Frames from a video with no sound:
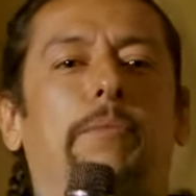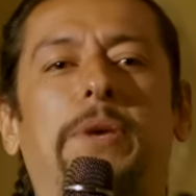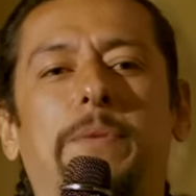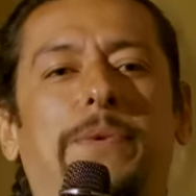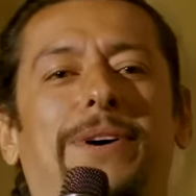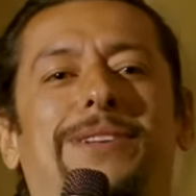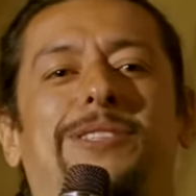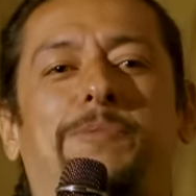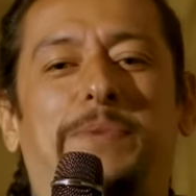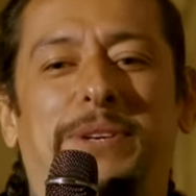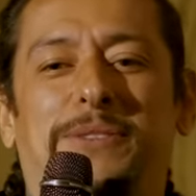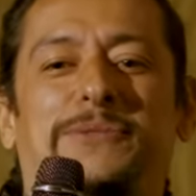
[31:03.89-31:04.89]
People on
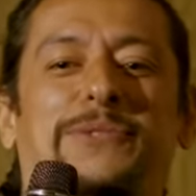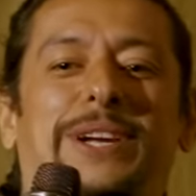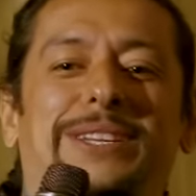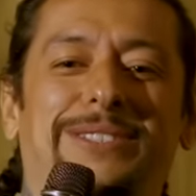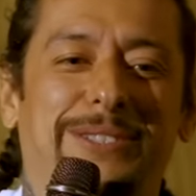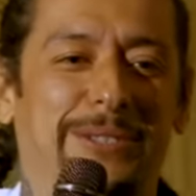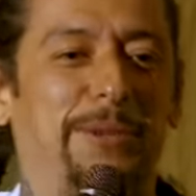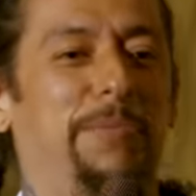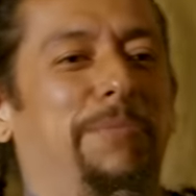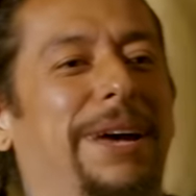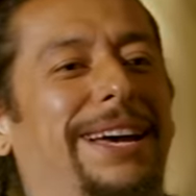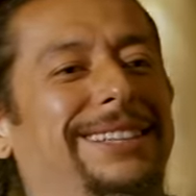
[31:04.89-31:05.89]
Spirit flights are the
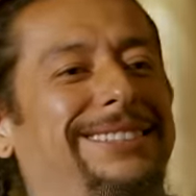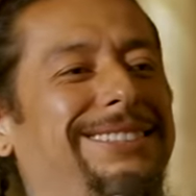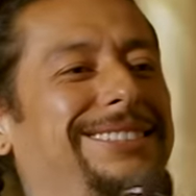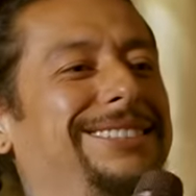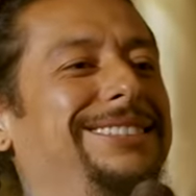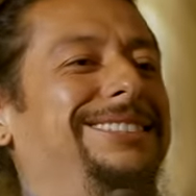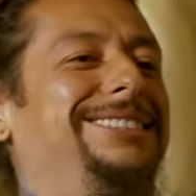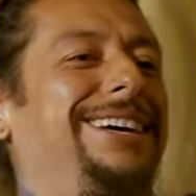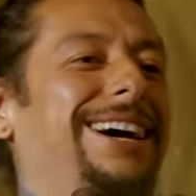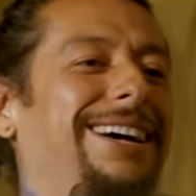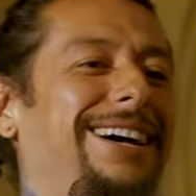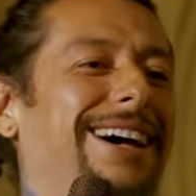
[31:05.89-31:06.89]
best, dude.
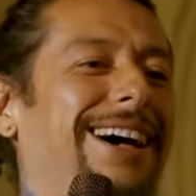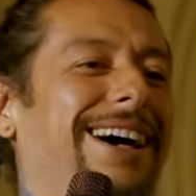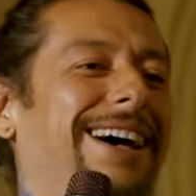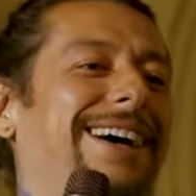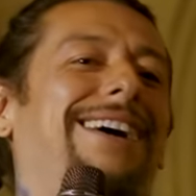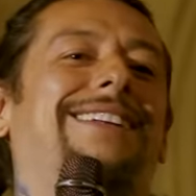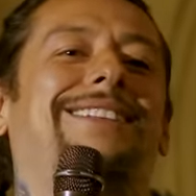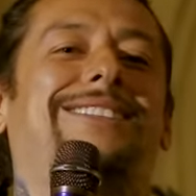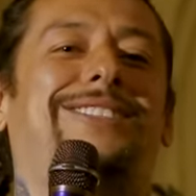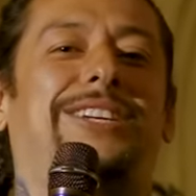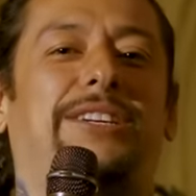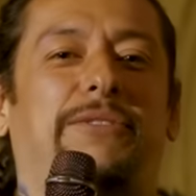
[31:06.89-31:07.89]
I had
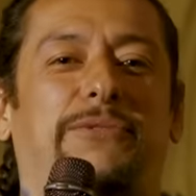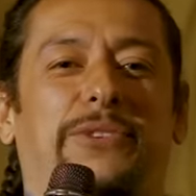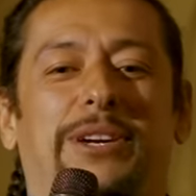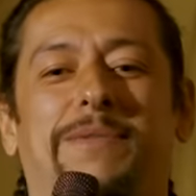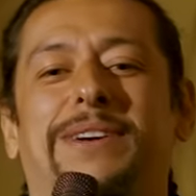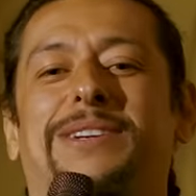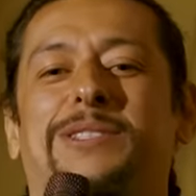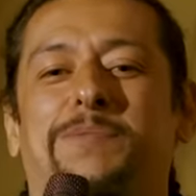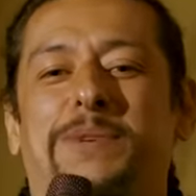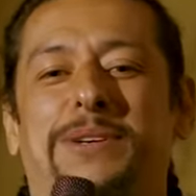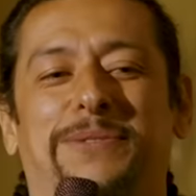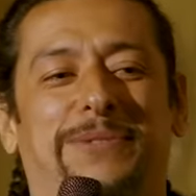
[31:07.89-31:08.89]
this chick in front of me on a
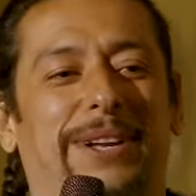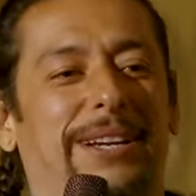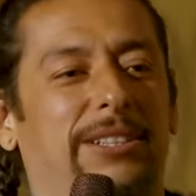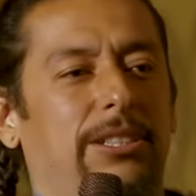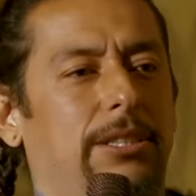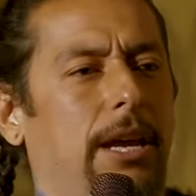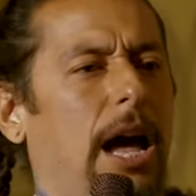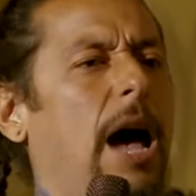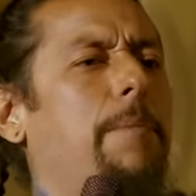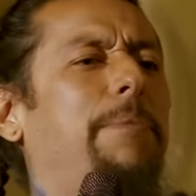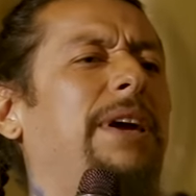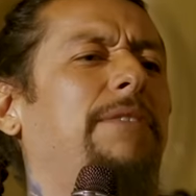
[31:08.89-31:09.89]
Spirit flight. She's like,
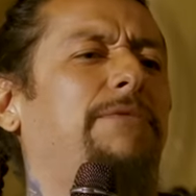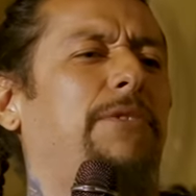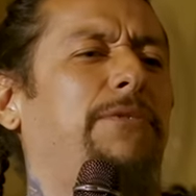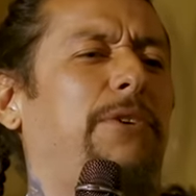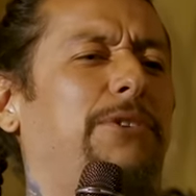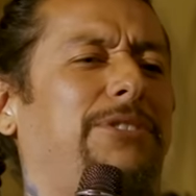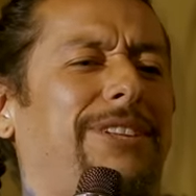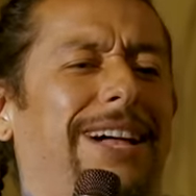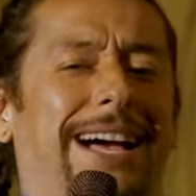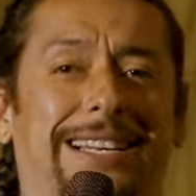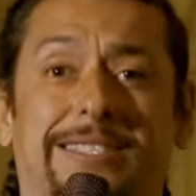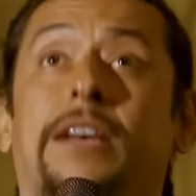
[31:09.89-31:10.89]
I paid for first
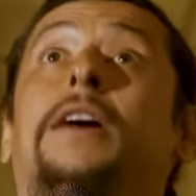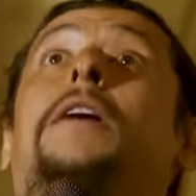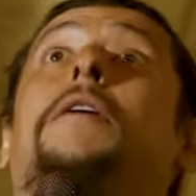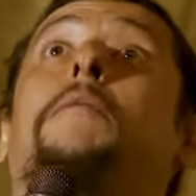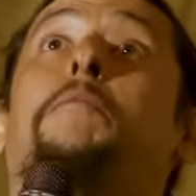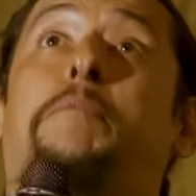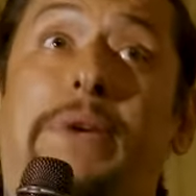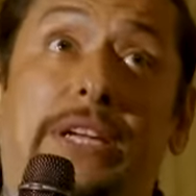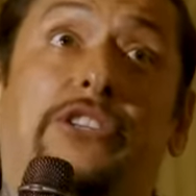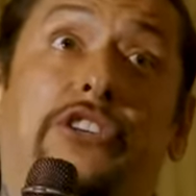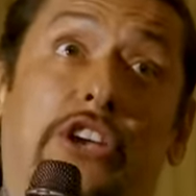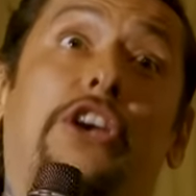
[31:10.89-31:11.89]
class.
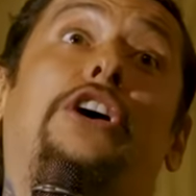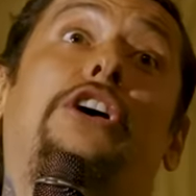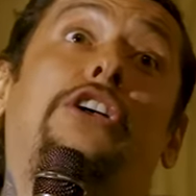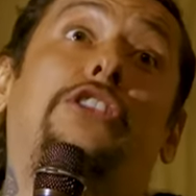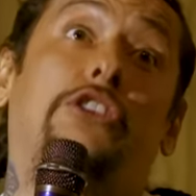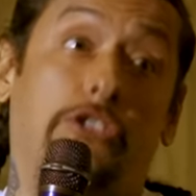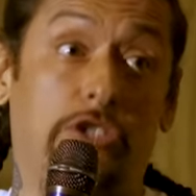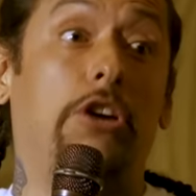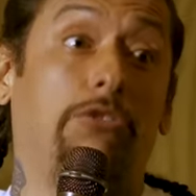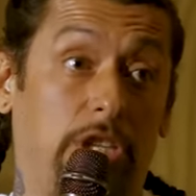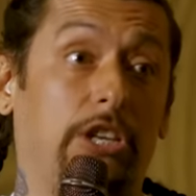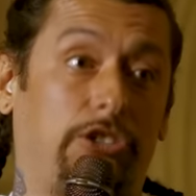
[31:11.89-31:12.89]
Bitch, there's
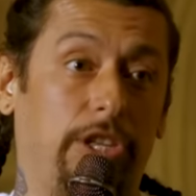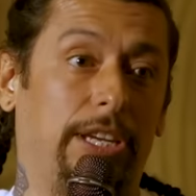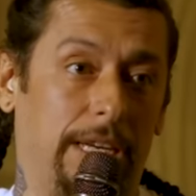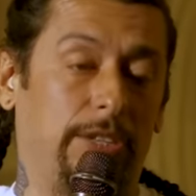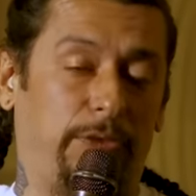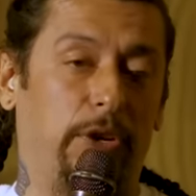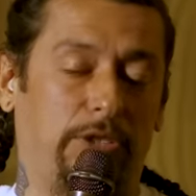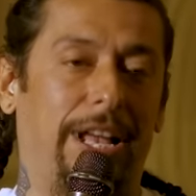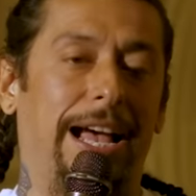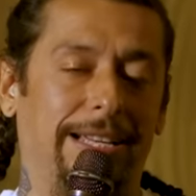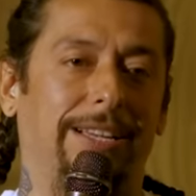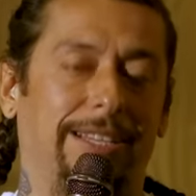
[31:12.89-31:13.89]
no such thing as first
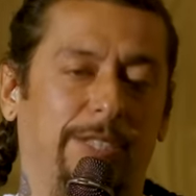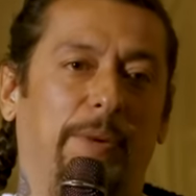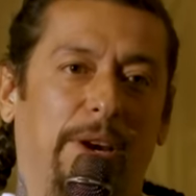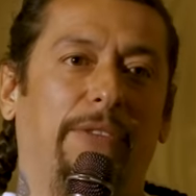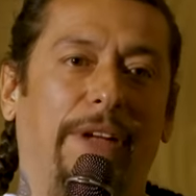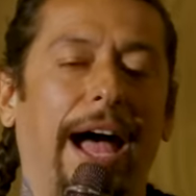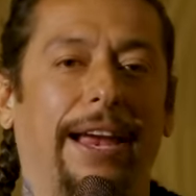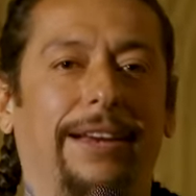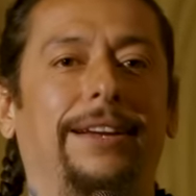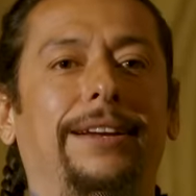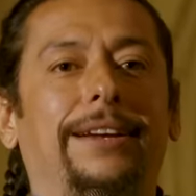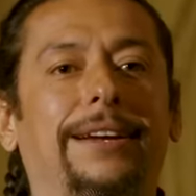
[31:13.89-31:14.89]
class on a Spirit
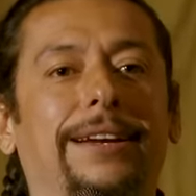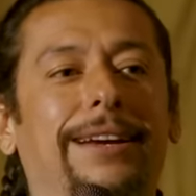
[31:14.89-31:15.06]
flight.